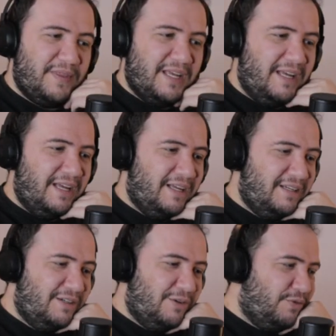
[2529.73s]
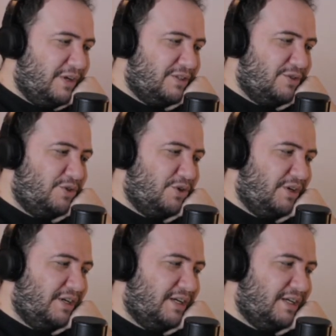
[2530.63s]
and don't forget to
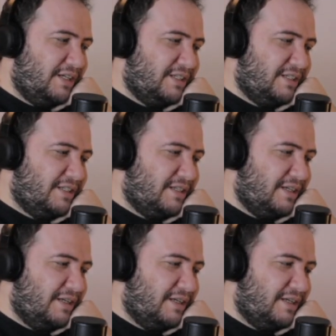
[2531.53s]
join us.